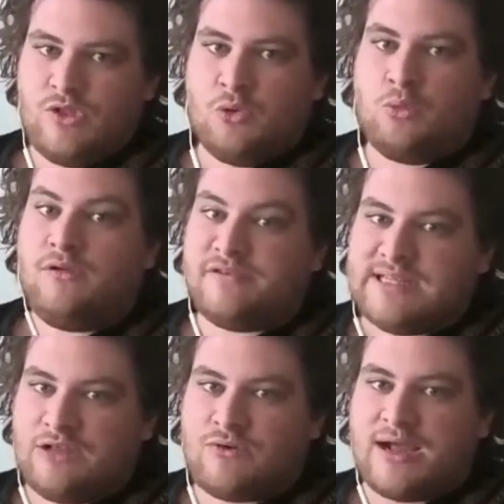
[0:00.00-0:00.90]

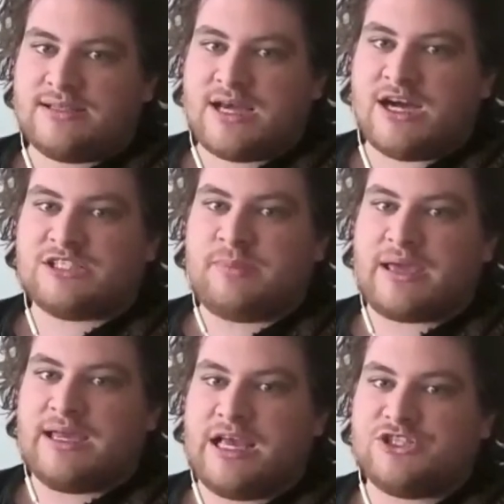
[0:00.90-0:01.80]
Wolfendale writes that our
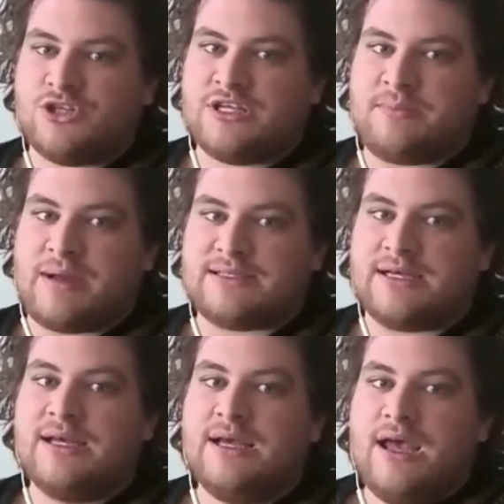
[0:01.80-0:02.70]
speculation on this matter
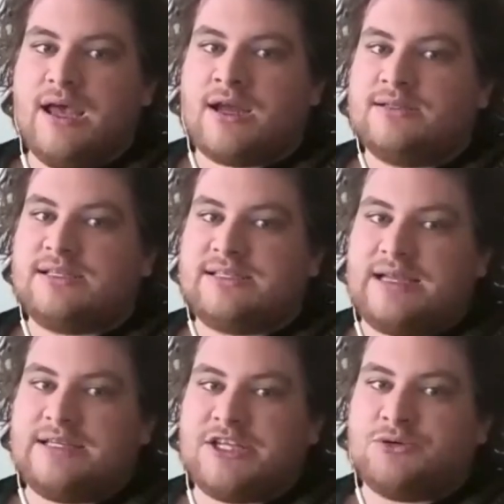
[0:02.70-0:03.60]
can
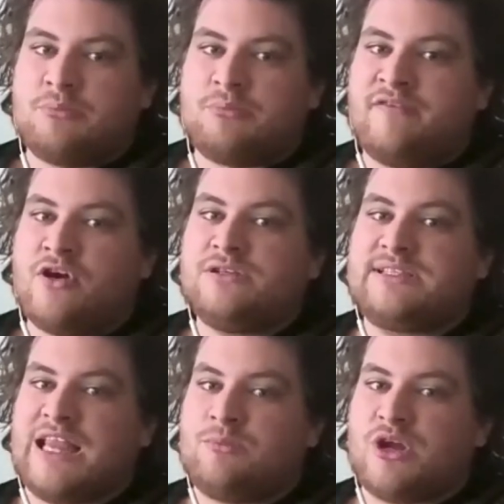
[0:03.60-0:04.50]
descend into a perverse
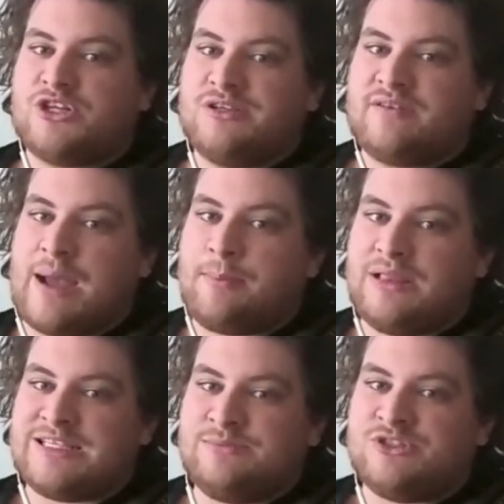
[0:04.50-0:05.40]
celebration of
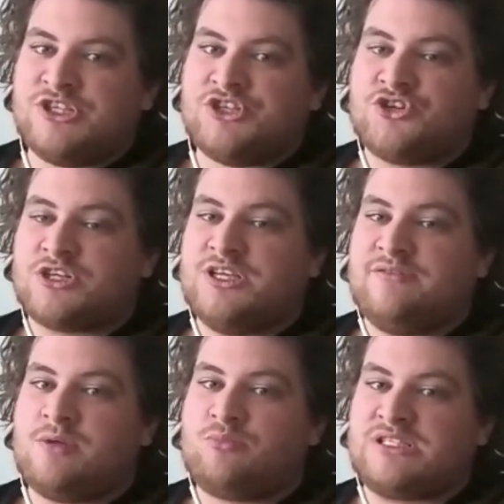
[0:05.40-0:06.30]
capitalism's destructive
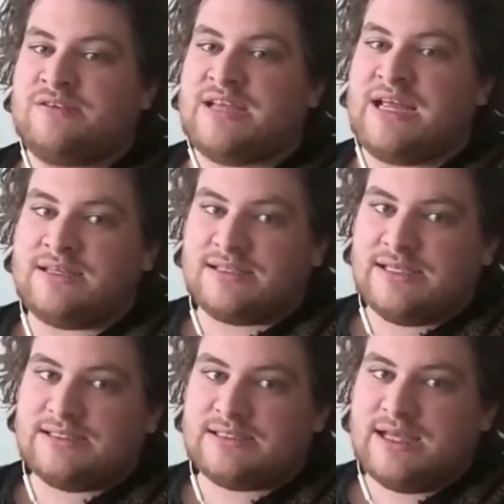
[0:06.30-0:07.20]
and oppressive
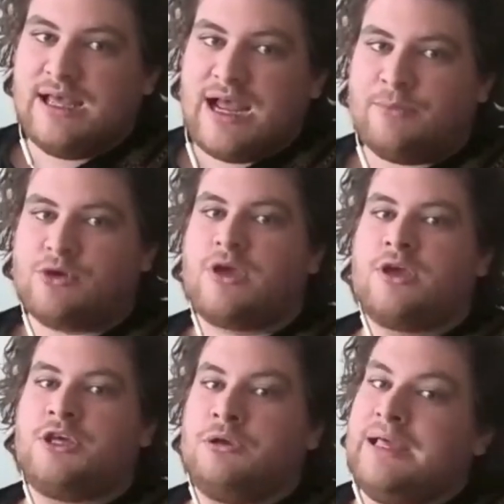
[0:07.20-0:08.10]
tendencies. I'm looking
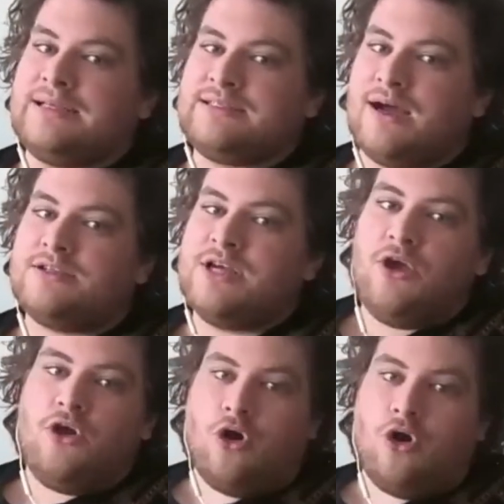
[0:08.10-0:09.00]
at you, Lyotard,
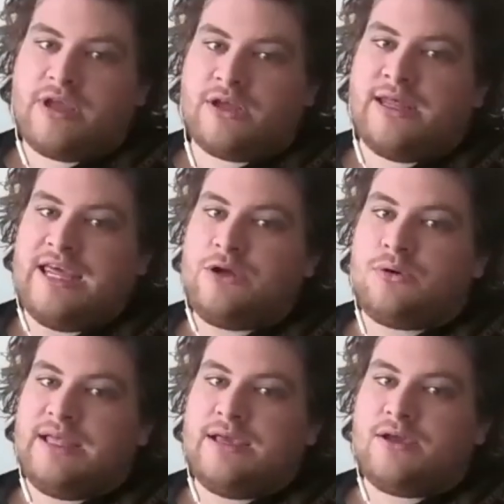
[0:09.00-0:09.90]
or it can
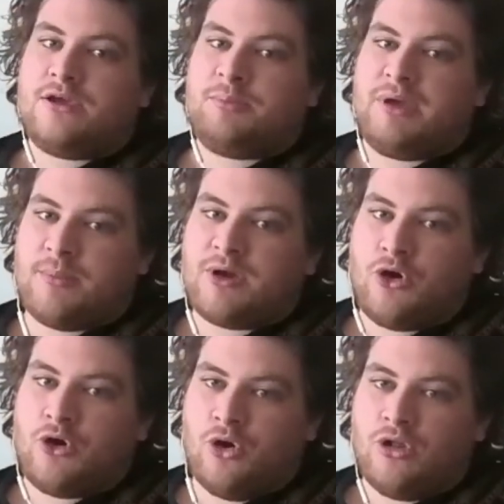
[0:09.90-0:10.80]
equally become a
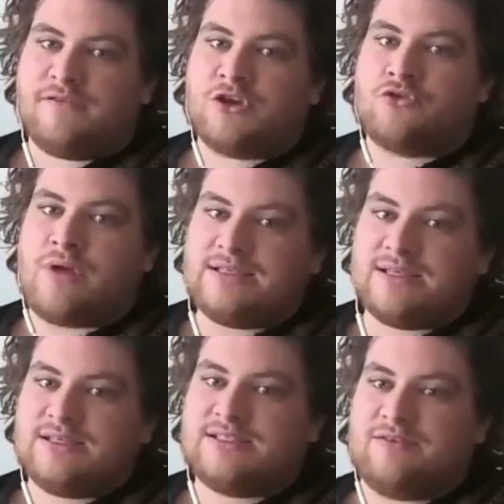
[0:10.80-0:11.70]
call for
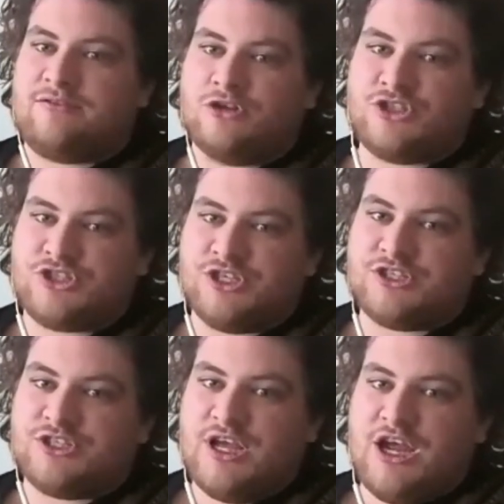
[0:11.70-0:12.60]
greater self
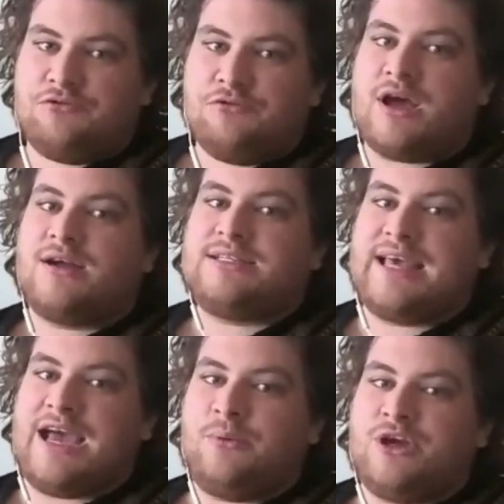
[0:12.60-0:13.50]
consciousness regarding
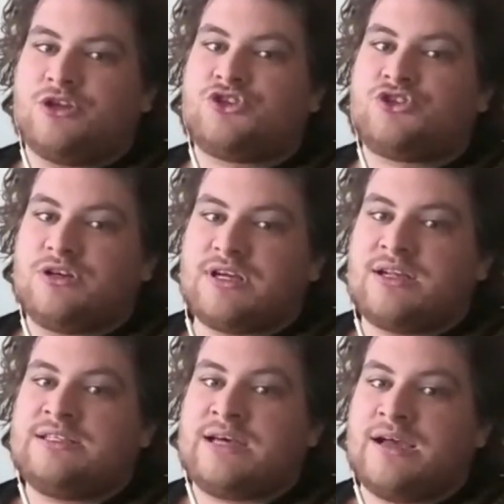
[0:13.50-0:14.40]
how we construct our
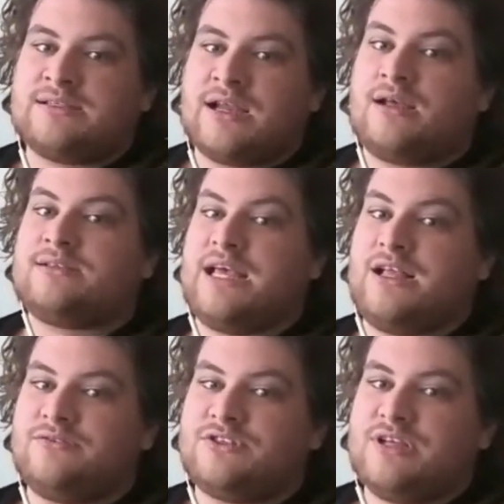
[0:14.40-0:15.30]
desires and
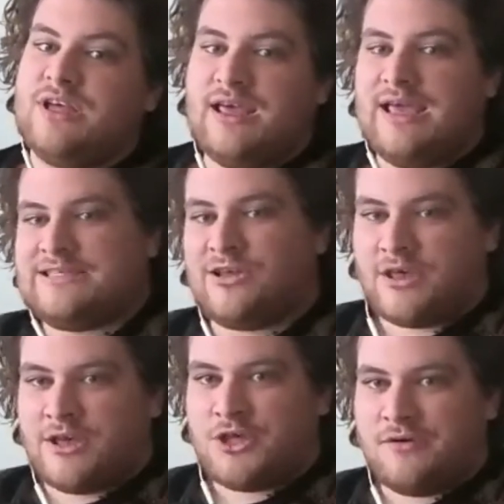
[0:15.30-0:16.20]
ourselves. Here's
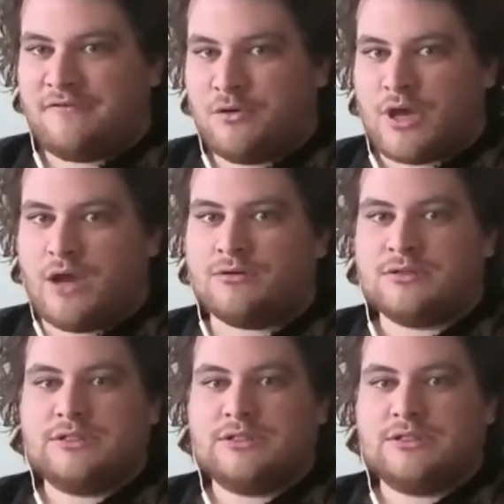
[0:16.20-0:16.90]
looking at you, Foucault.